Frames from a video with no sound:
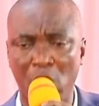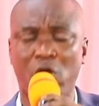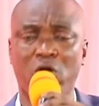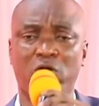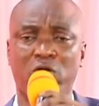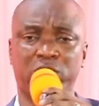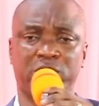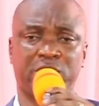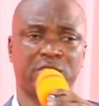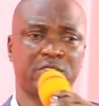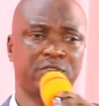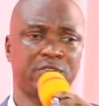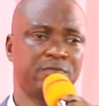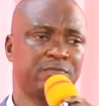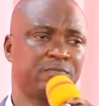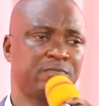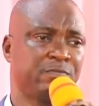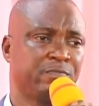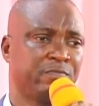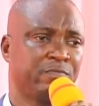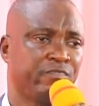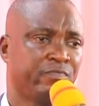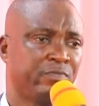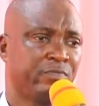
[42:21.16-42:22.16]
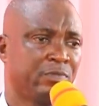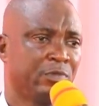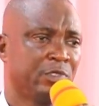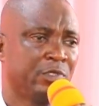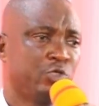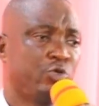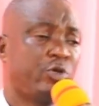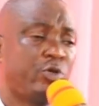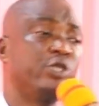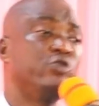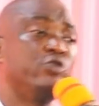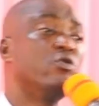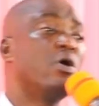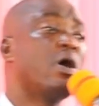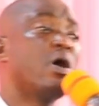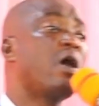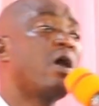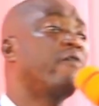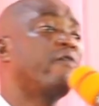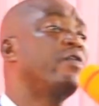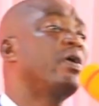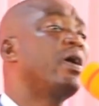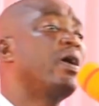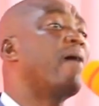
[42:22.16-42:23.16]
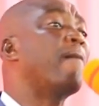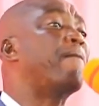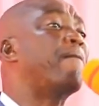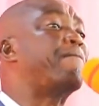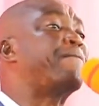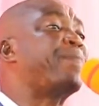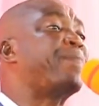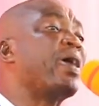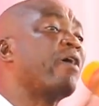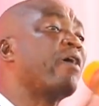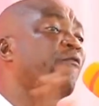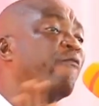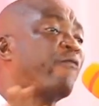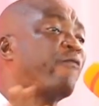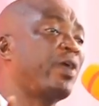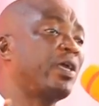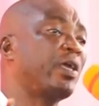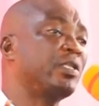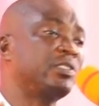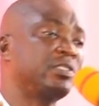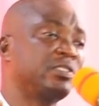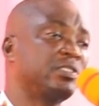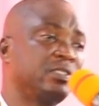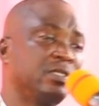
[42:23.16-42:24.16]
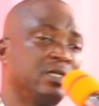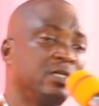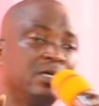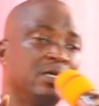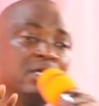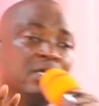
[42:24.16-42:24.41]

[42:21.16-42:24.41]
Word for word: God so that you have a perfect